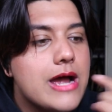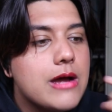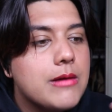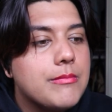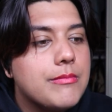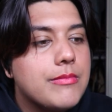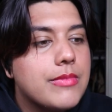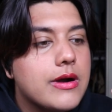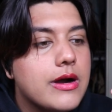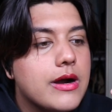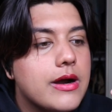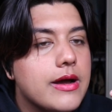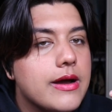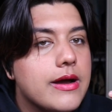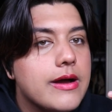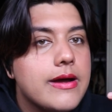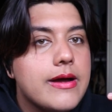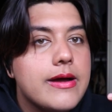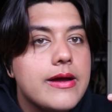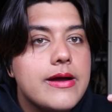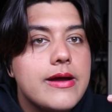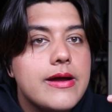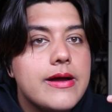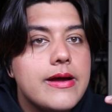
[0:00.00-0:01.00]
Bruh.
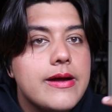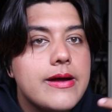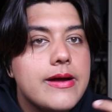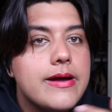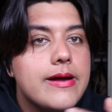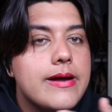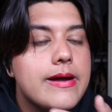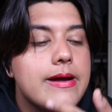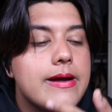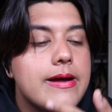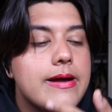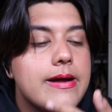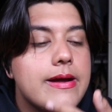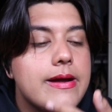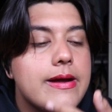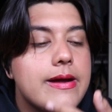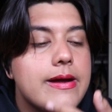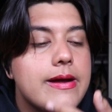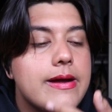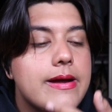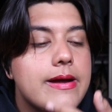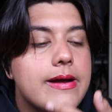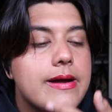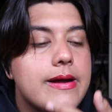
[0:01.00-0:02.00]

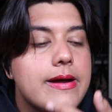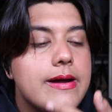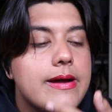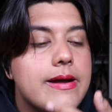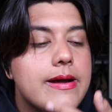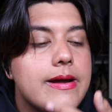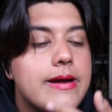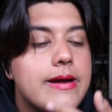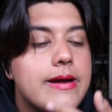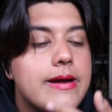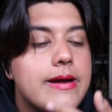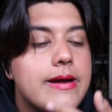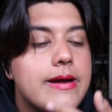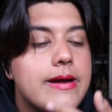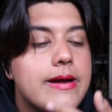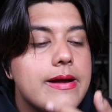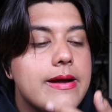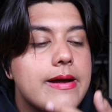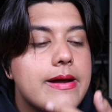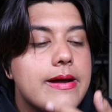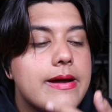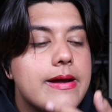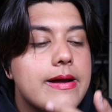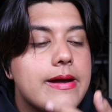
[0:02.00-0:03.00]

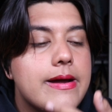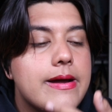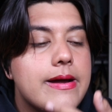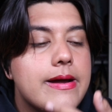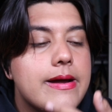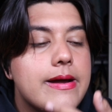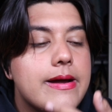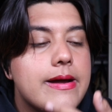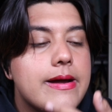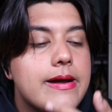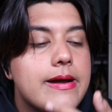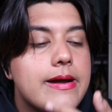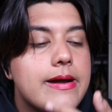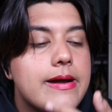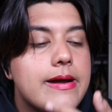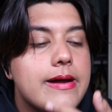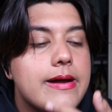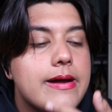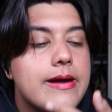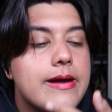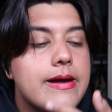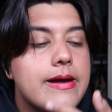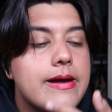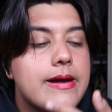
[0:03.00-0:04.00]

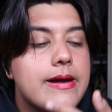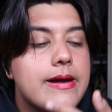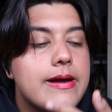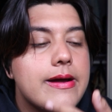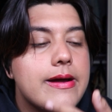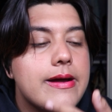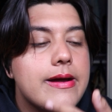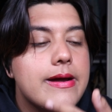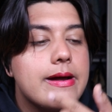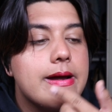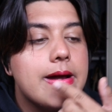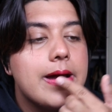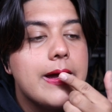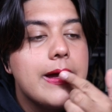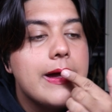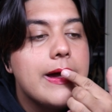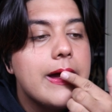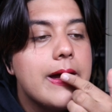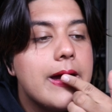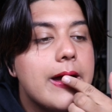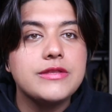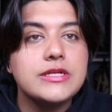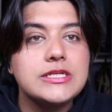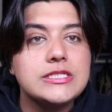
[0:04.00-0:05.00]
Oh, hell
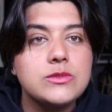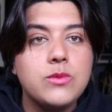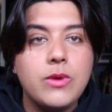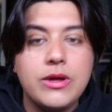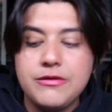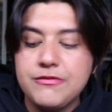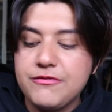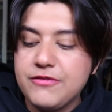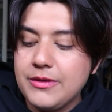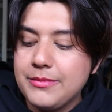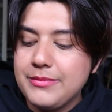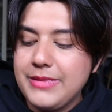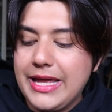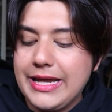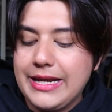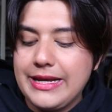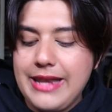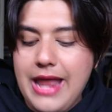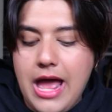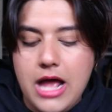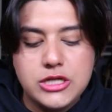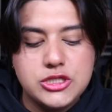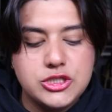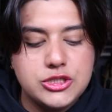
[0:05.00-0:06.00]
no! This went from like
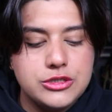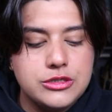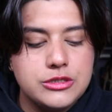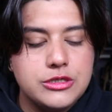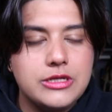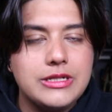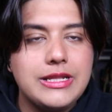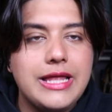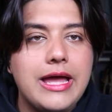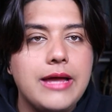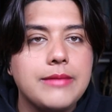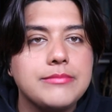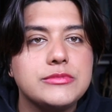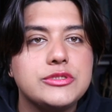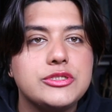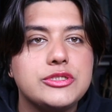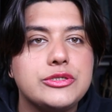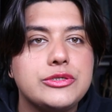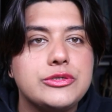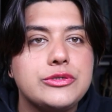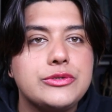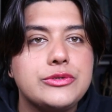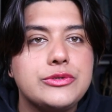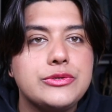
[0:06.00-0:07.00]
natural glam
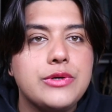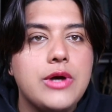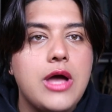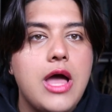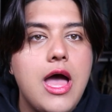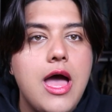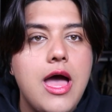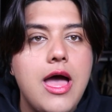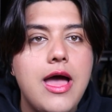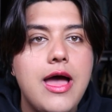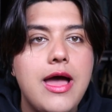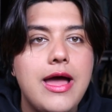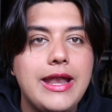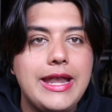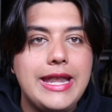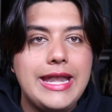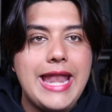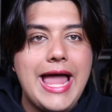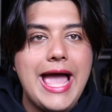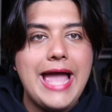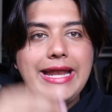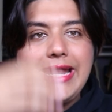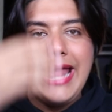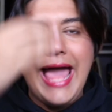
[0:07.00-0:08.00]
to
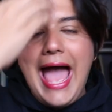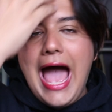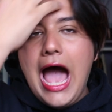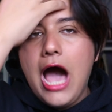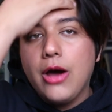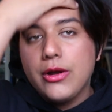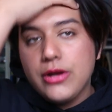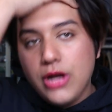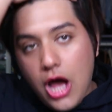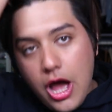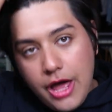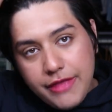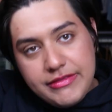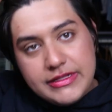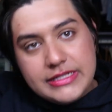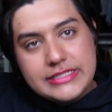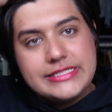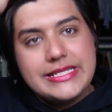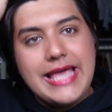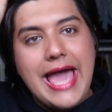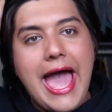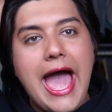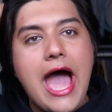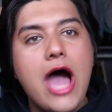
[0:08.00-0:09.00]
night out on the
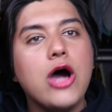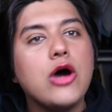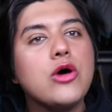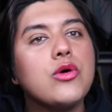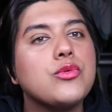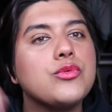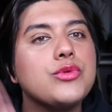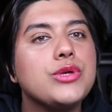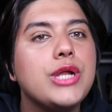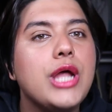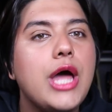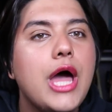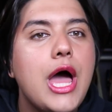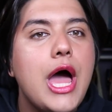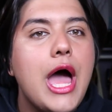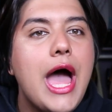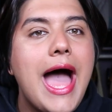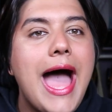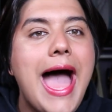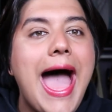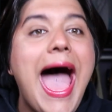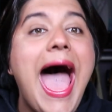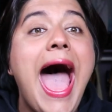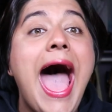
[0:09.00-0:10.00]
town
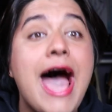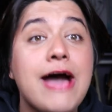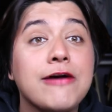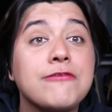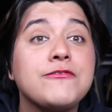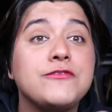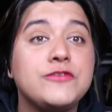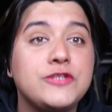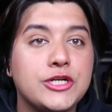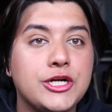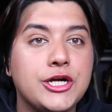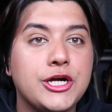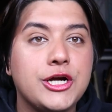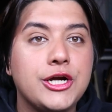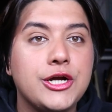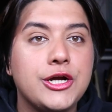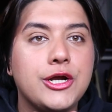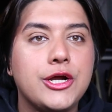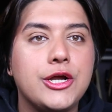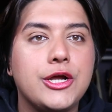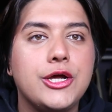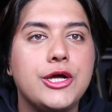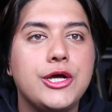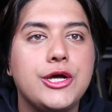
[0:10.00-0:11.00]

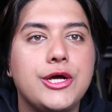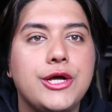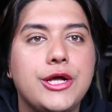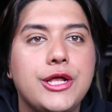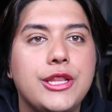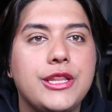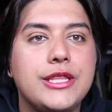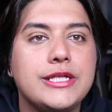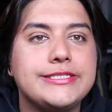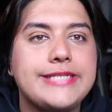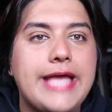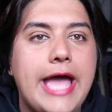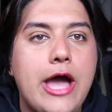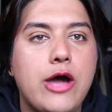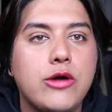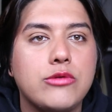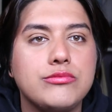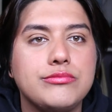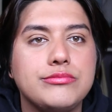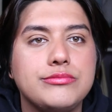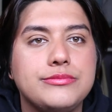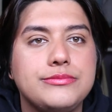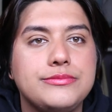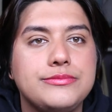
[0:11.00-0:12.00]
after the
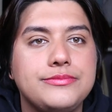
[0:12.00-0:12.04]
town.